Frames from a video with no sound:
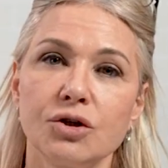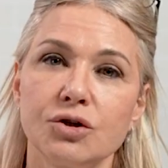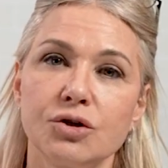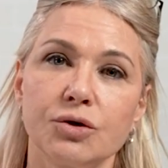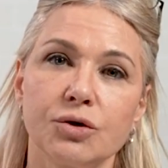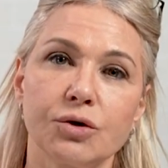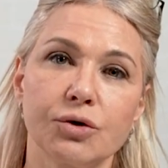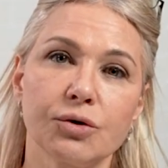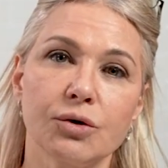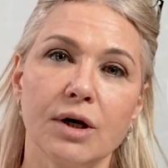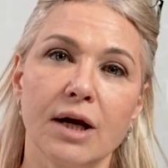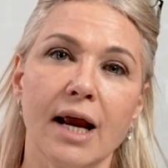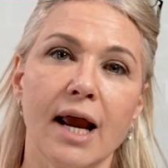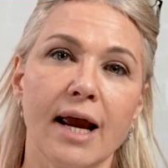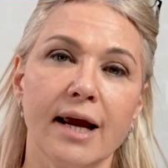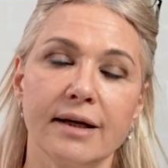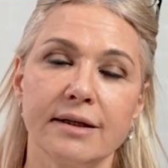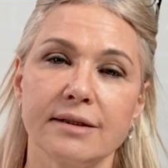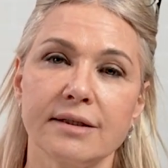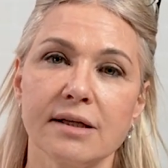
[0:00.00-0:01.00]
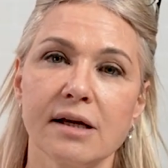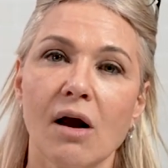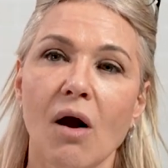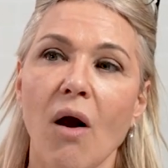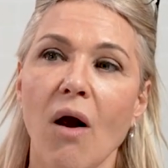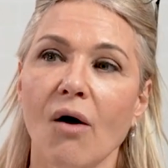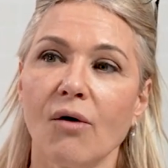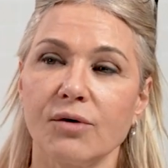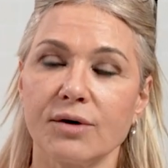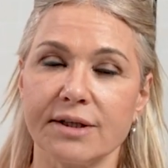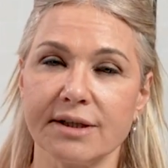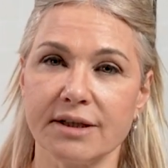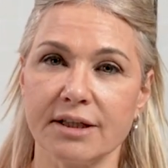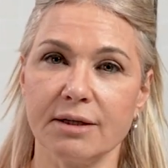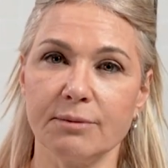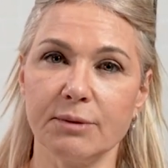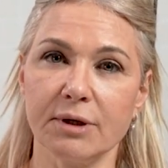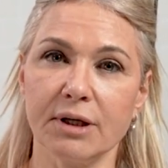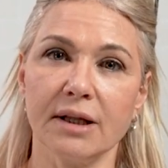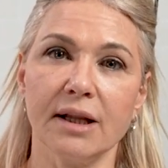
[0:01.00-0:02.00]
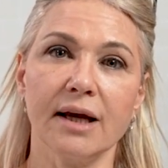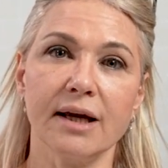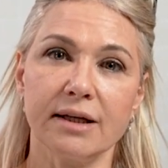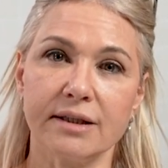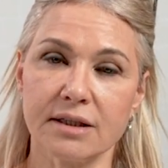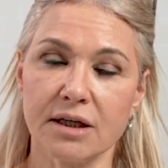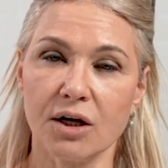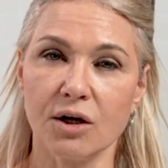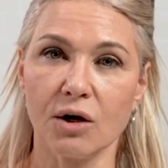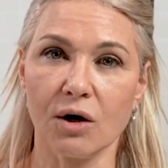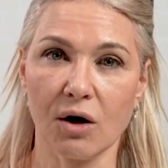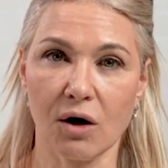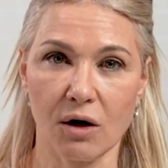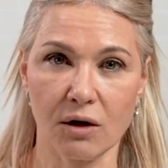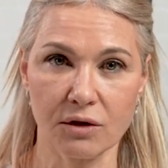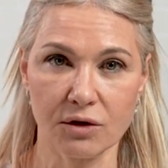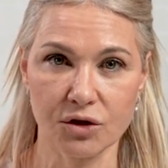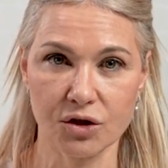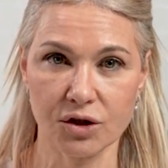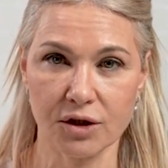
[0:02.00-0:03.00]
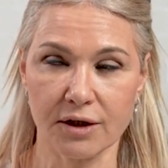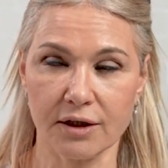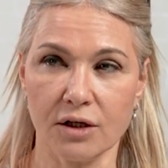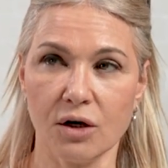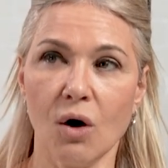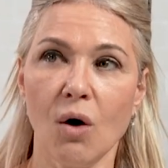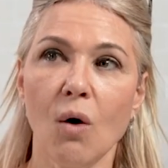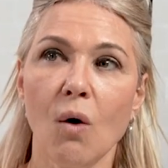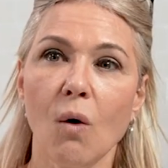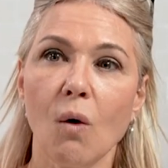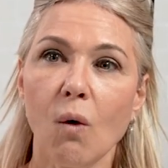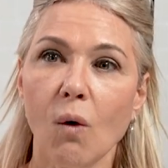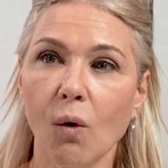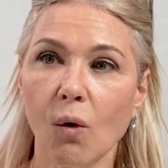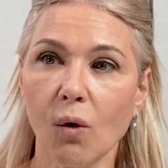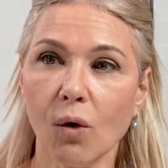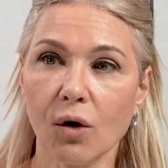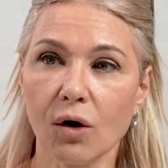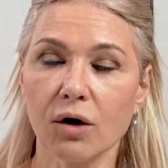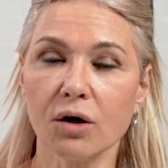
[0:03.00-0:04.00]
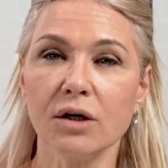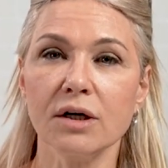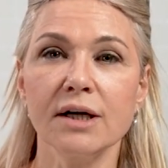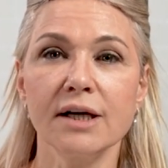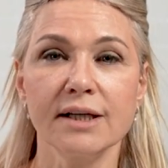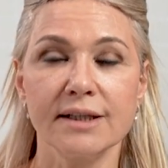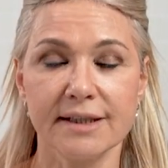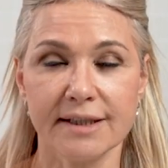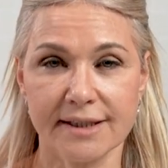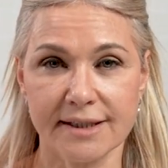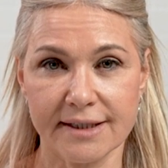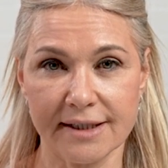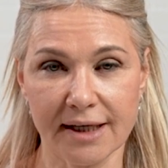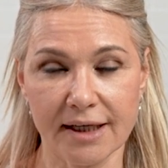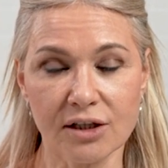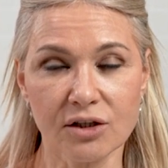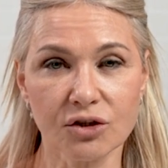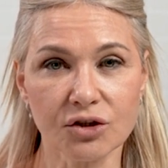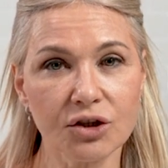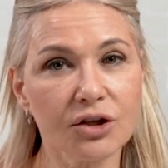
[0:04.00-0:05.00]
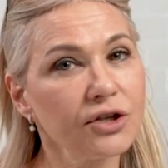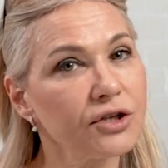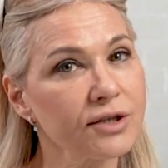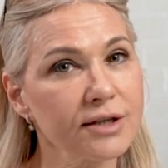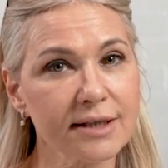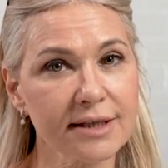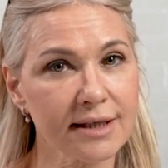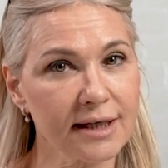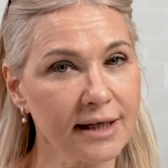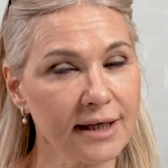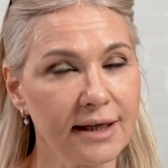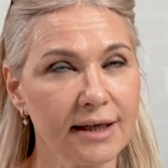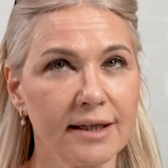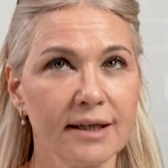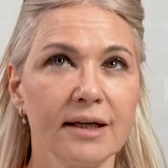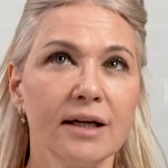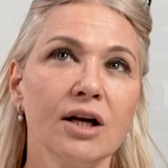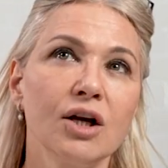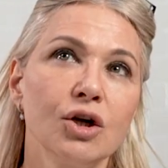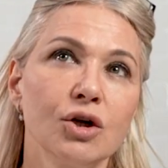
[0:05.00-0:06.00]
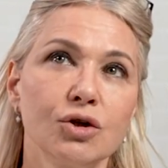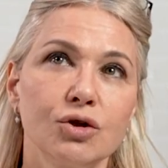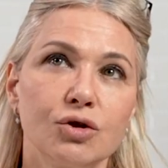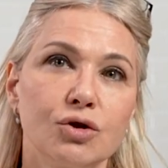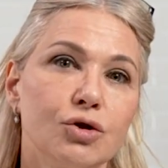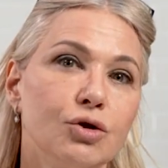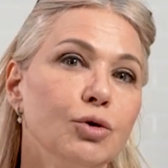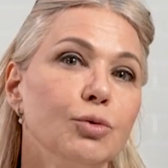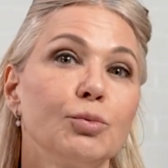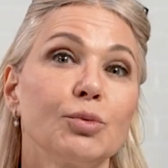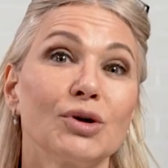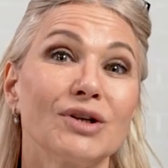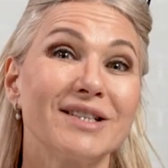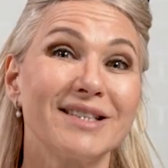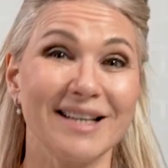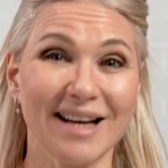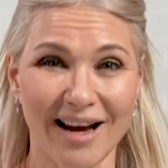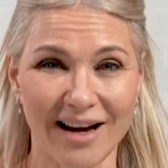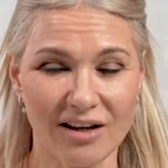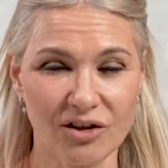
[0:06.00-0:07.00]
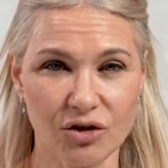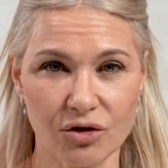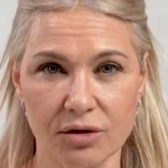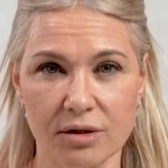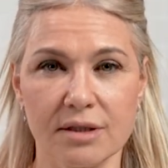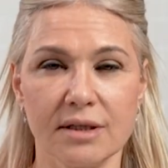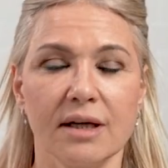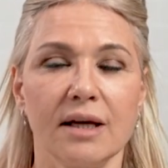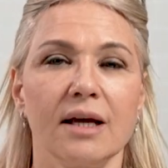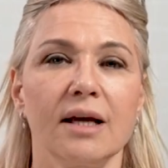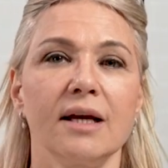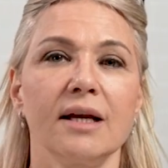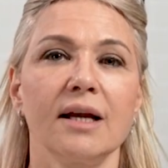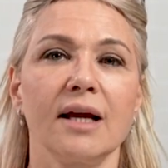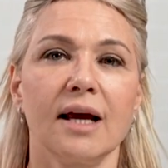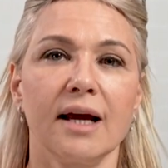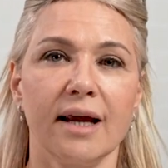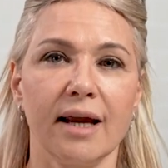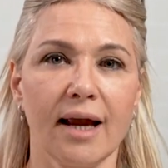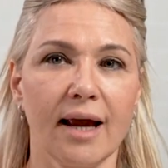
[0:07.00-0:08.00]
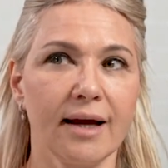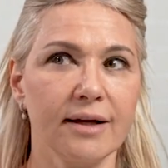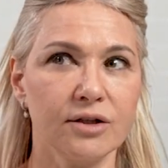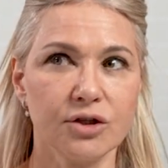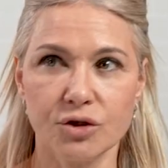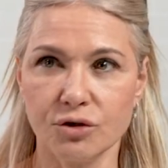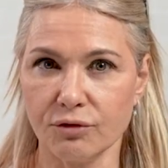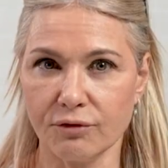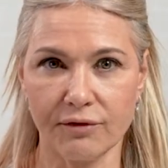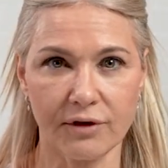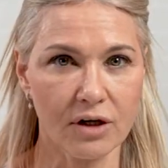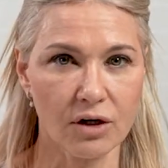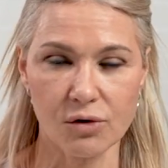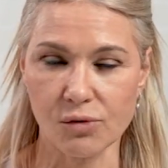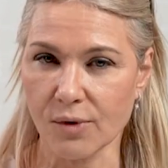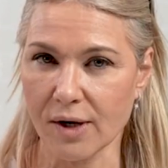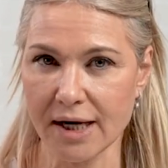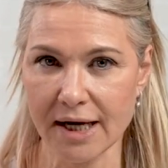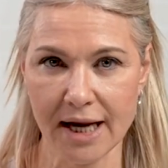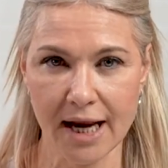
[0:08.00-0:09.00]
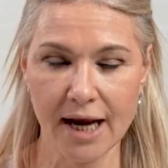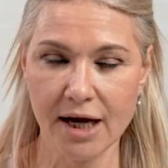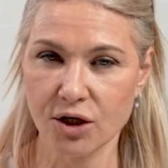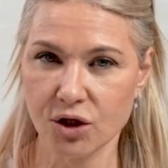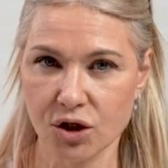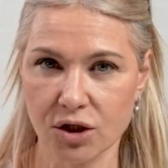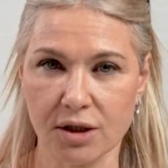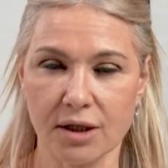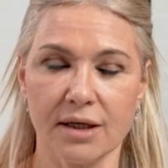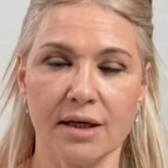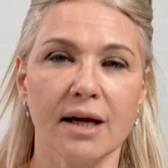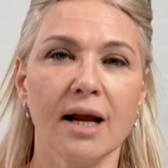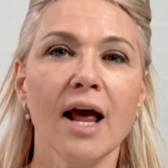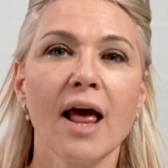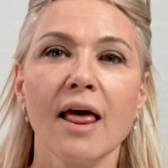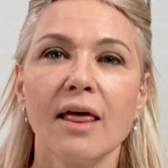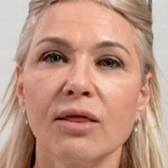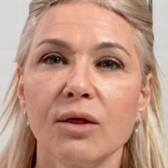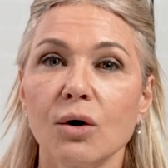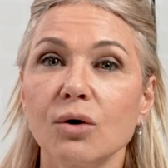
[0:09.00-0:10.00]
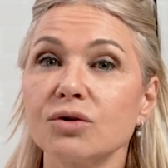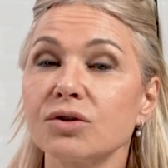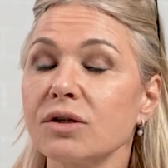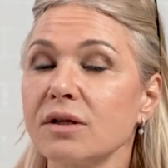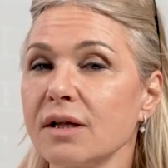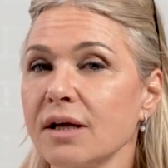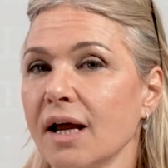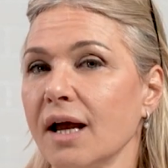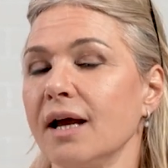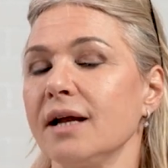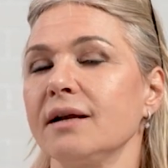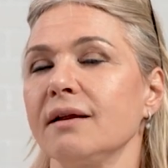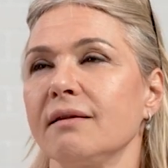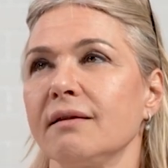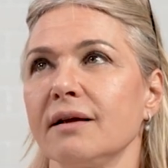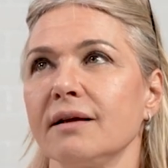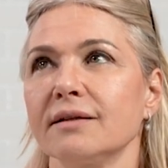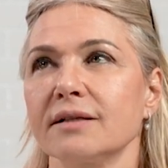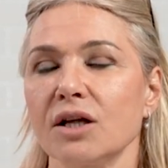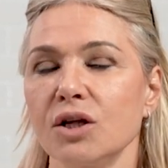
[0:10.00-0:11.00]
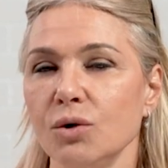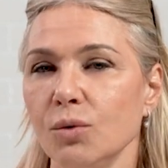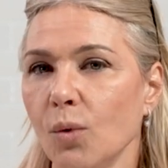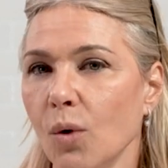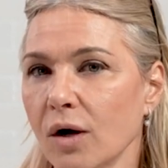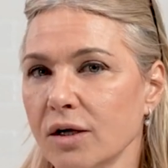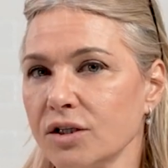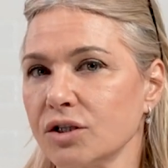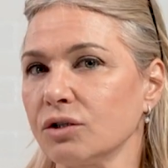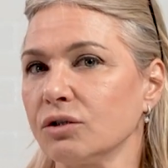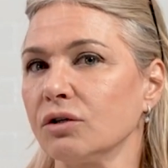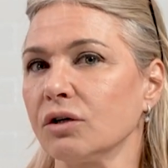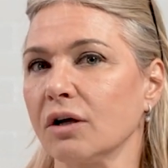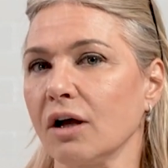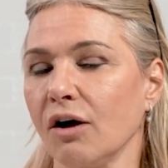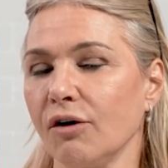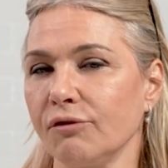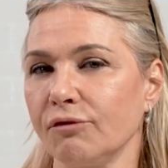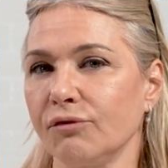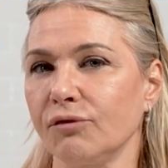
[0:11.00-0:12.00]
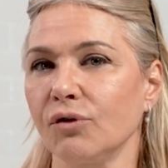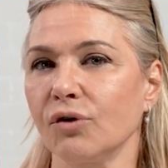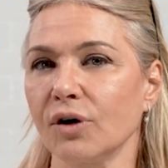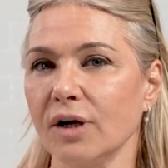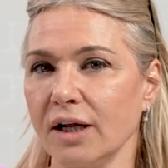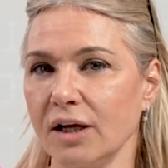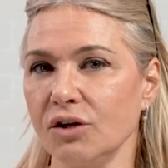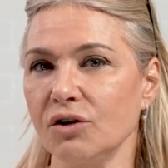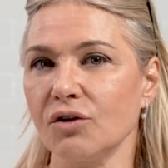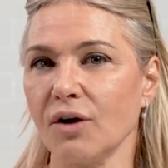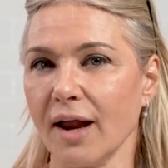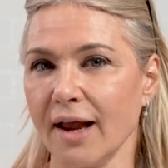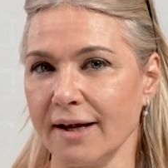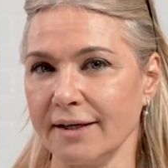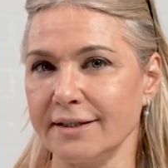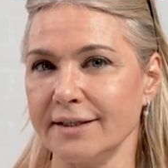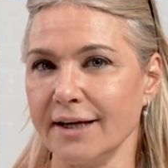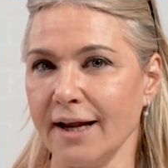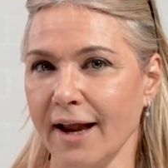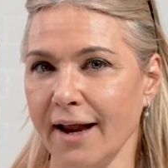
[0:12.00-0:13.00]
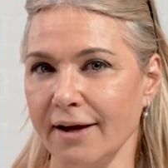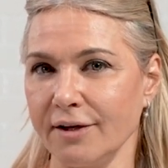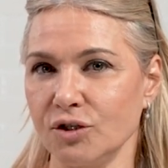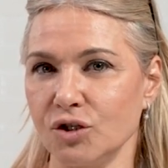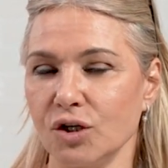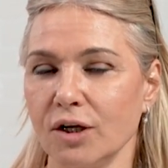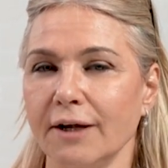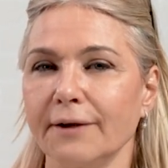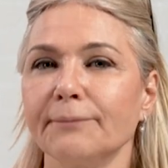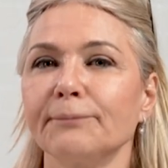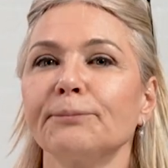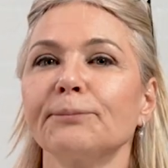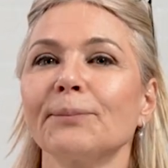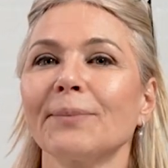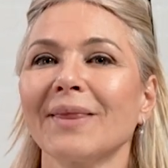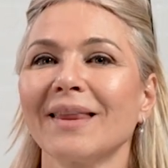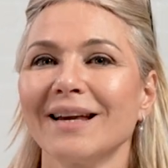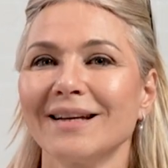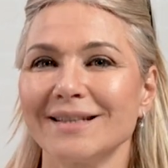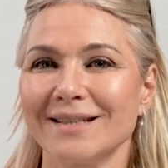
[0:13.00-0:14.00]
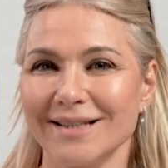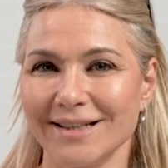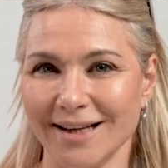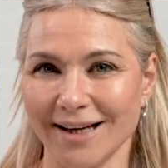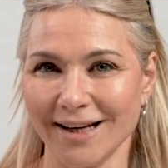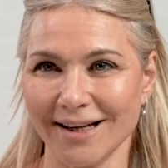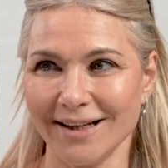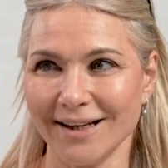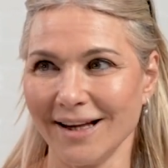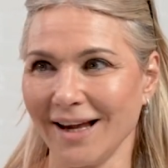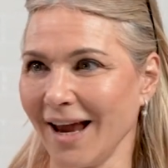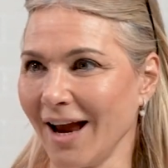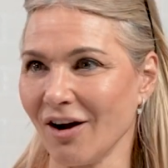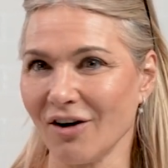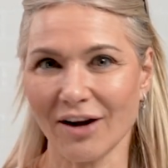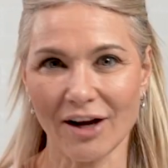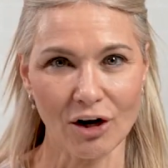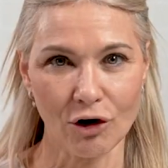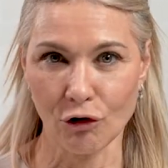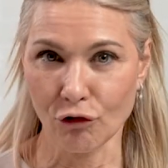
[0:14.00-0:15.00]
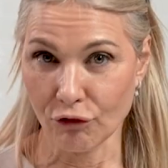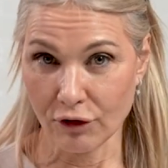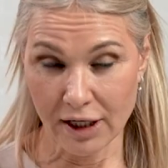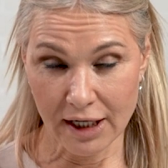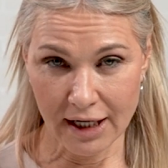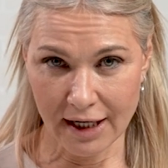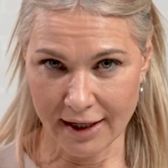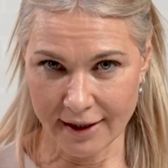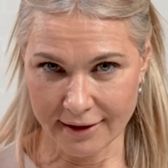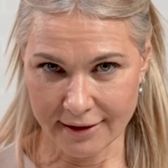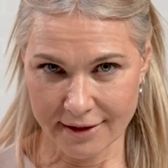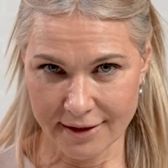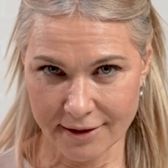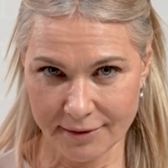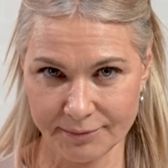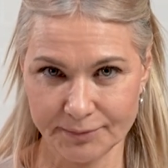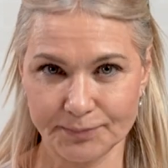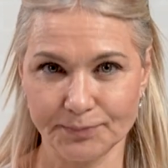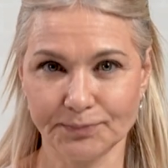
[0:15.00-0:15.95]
to create or stimulate collagen, or to signal to your skin to protect your skin against UV irradiation. Those are the kind of things that you want to look out for in your anti-aging skincare ingredient.